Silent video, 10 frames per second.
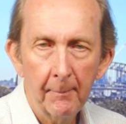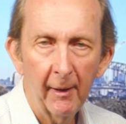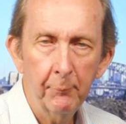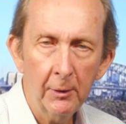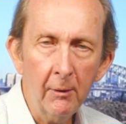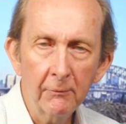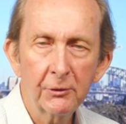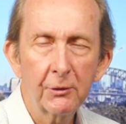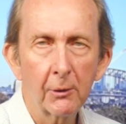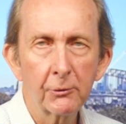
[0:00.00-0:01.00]
But I'll put
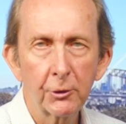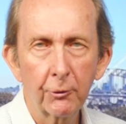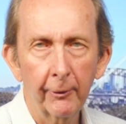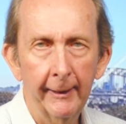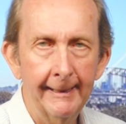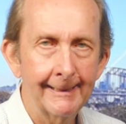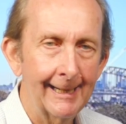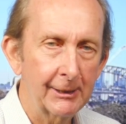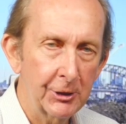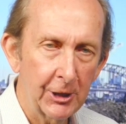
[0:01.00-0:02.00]
on screen
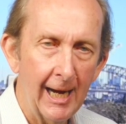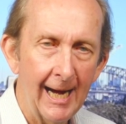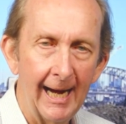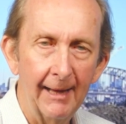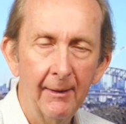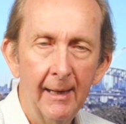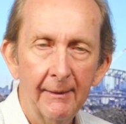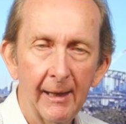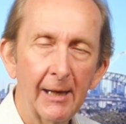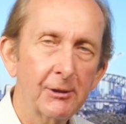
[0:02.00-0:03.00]
a chart
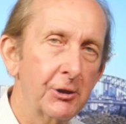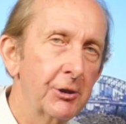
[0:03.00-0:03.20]
that actually